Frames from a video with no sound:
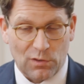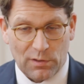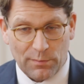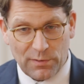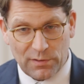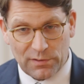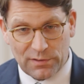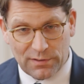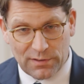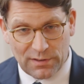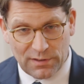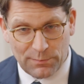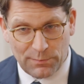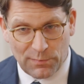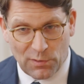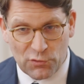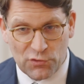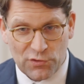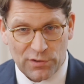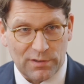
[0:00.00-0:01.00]
all about the
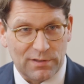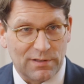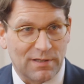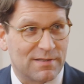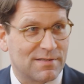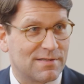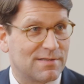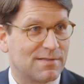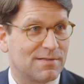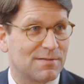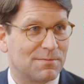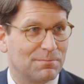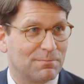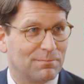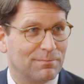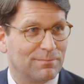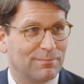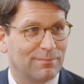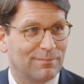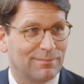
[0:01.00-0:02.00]
emotion that's
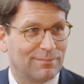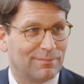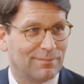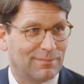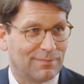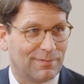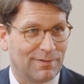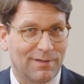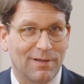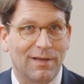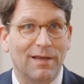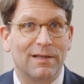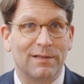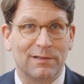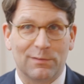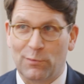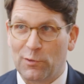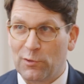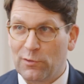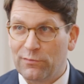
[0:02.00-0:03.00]

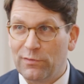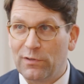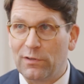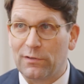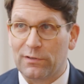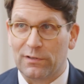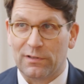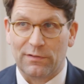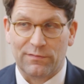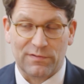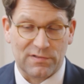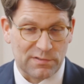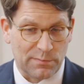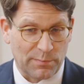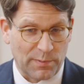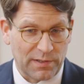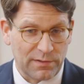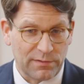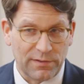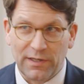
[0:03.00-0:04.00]
in the work of art. And if it's
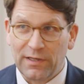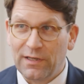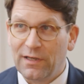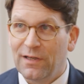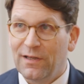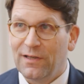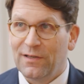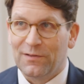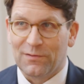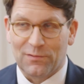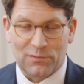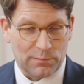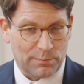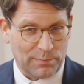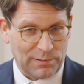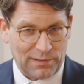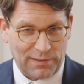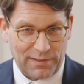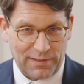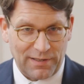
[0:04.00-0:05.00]
a painting or a
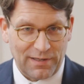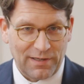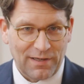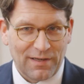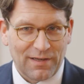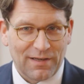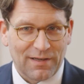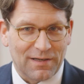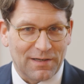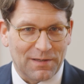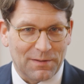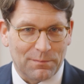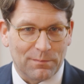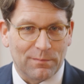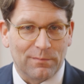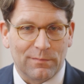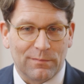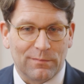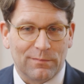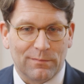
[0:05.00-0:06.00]
play,
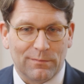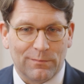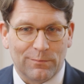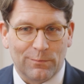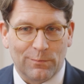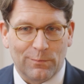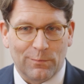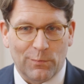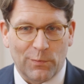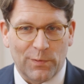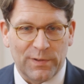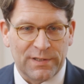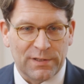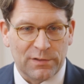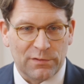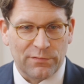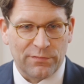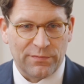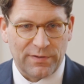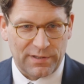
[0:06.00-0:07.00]
we
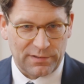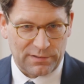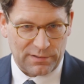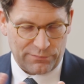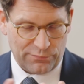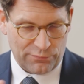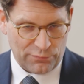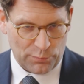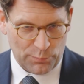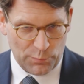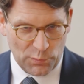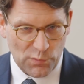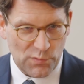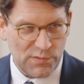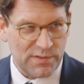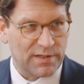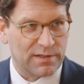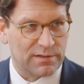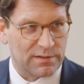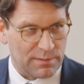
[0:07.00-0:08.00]
tend to think that through
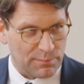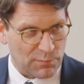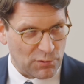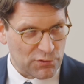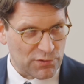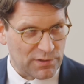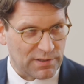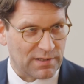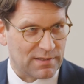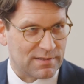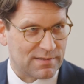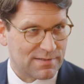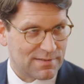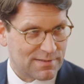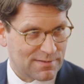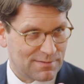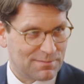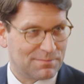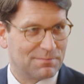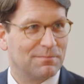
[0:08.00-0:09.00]
music the emotion
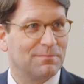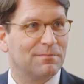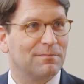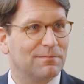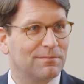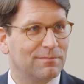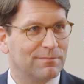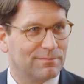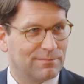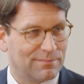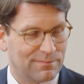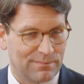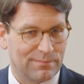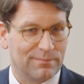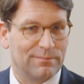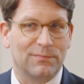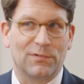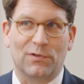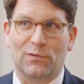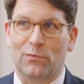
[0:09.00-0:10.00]
gets
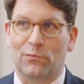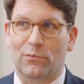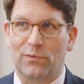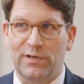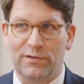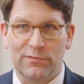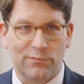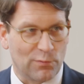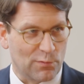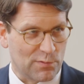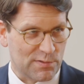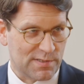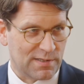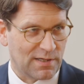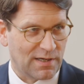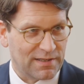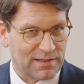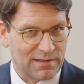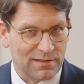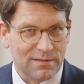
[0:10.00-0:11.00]

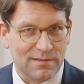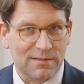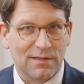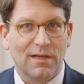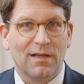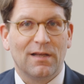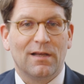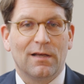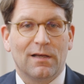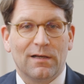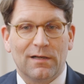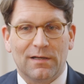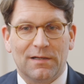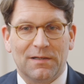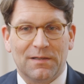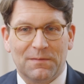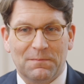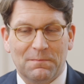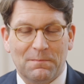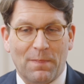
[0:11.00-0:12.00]
reinforced, heightened.
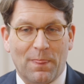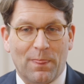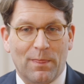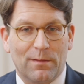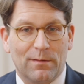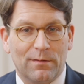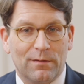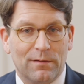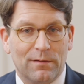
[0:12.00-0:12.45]
And